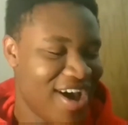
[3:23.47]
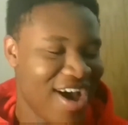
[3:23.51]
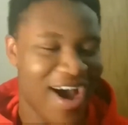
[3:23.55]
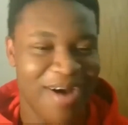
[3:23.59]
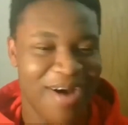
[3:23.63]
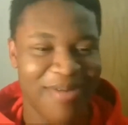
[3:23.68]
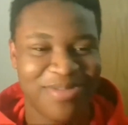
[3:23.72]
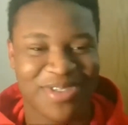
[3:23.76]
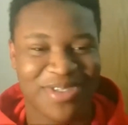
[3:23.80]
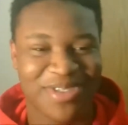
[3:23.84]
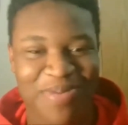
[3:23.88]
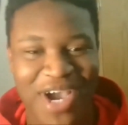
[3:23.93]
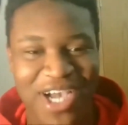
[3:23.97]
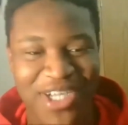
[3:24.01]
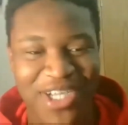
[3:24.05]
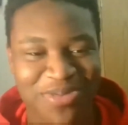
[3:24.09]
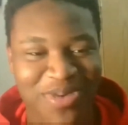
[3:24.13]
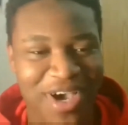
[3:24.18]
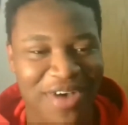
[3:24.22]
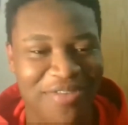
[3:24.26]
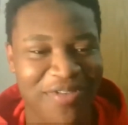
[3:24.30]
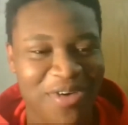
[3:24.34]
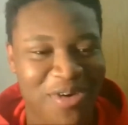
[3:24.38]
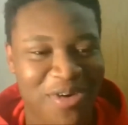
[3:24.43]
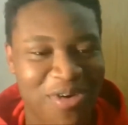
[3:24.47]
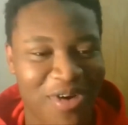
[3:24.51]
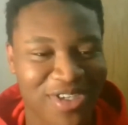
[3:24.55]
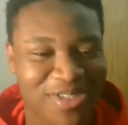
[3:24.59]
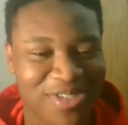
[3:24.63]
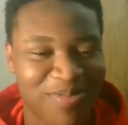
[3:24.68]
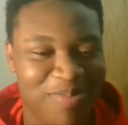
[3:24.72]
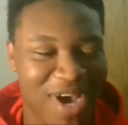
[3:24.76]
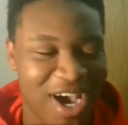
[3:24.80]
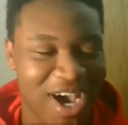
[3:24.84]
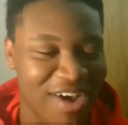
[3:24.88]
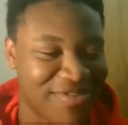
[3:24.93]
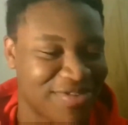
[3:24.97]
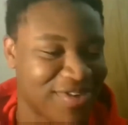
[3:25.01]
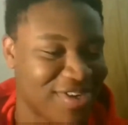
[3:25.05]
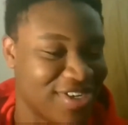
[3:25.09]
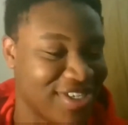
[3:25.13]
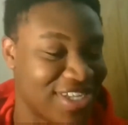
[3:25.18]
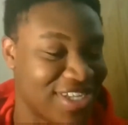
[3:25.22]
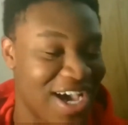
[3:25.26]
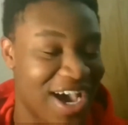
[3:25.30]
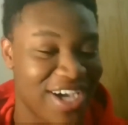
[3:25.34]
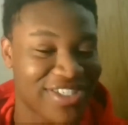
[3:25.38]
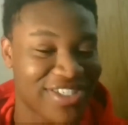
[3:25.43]
I'm surprised we haven't crossed paths,
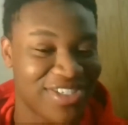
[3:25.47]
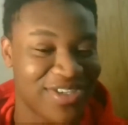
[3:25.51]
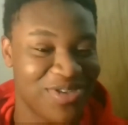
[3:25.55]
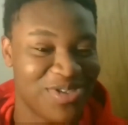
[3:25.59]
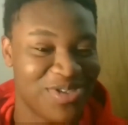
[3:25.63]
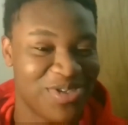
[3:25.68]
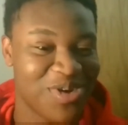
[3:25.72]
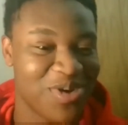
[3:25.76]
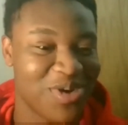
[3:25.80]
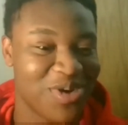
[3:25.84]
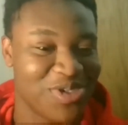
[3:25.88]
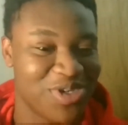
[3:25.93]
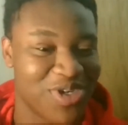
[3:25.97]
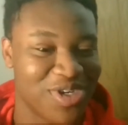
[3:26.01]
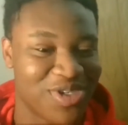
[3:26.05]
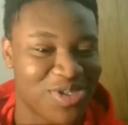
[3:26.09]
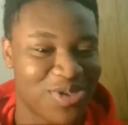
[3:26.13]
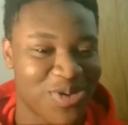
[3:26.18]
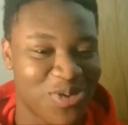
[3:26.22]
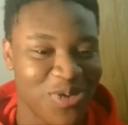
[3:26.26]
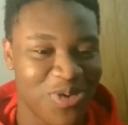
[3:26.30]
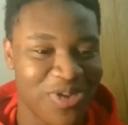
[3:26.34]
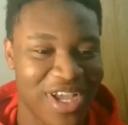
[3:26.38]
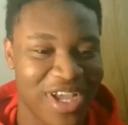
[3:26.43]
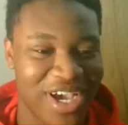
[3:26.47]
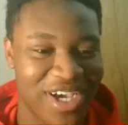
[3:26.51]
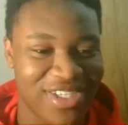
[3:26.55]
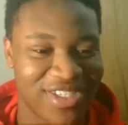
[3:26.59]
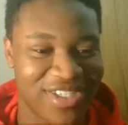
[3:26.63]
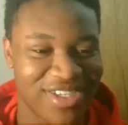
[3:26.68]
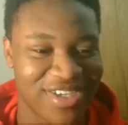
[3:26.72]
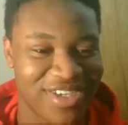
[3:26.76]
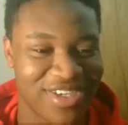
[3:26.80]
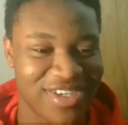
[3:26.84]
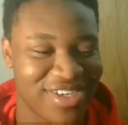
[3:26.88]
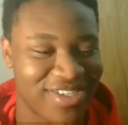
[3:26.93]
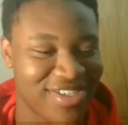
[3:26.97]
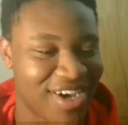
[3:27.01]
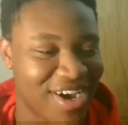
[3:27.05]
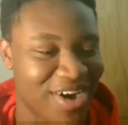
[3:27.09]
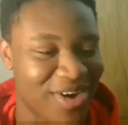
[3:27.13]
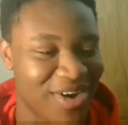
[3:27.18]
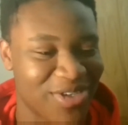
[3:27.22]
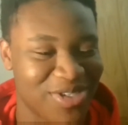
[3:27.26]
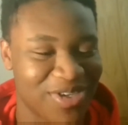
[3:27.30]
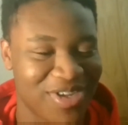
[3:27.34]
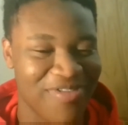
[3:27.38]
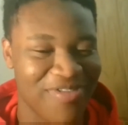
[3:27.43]
because I actually used to go to a school in Essex. I
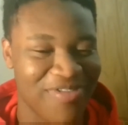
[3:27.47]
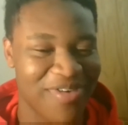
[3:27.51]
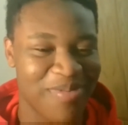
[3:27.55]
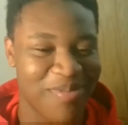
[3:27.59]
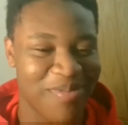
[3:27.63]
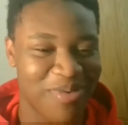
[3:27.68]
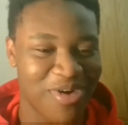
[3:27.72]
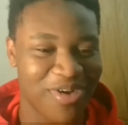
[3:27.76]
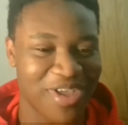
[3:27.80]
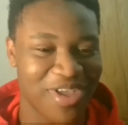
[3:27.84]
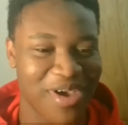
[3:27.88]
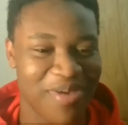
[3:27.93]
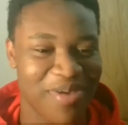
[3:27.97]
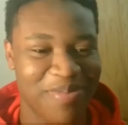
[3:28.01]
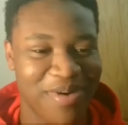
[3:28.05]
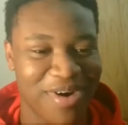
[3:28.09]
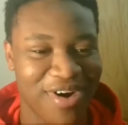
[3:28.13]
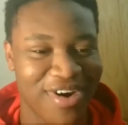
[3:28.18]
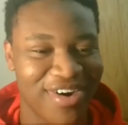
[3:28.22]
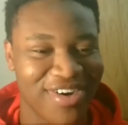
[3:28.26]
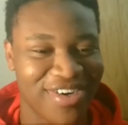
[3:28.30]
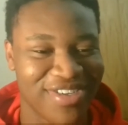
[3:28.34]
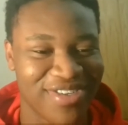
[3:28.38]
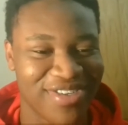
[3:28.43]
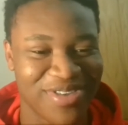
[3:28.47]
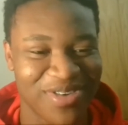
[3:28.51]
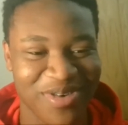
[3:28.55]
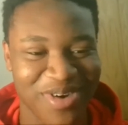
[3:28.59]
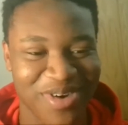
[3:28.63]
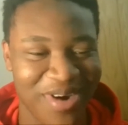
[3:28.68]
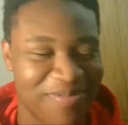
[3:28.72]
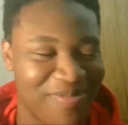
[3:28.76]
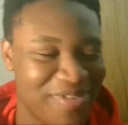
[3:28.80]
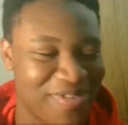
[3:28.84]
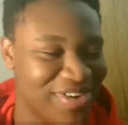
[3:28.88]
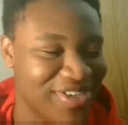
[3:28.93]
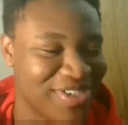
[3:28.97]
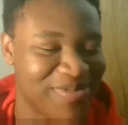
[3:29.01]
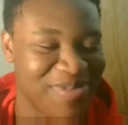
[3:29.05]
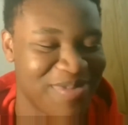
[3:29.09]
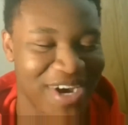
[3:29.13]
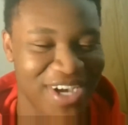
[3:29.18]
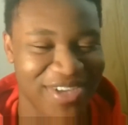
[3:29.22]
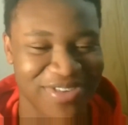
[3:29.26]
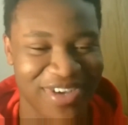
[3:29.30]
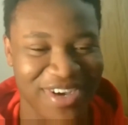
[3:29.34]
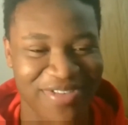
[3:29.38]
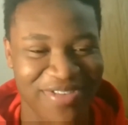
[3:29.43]
also lived in Broadgate Park, so I'm very
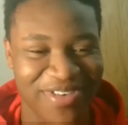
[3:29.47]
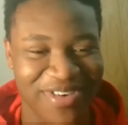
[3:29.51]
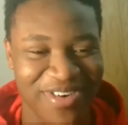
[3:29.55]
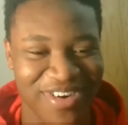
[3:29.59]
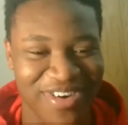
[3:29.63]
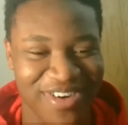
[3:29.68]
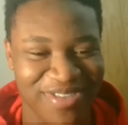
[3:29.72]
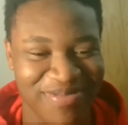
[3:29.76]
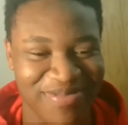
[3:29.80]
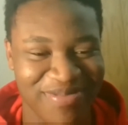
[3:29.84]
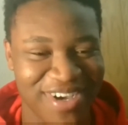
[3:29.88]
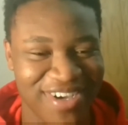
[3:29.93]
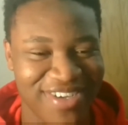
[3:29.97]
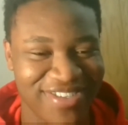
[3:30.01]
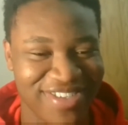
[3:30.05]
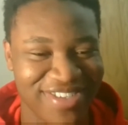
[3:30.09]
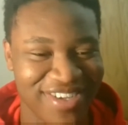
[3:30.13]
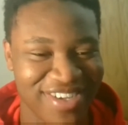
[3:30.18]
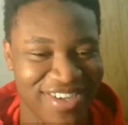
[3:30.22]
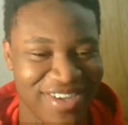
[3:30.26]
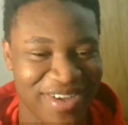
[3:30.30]
surprised we haven't crossed paths.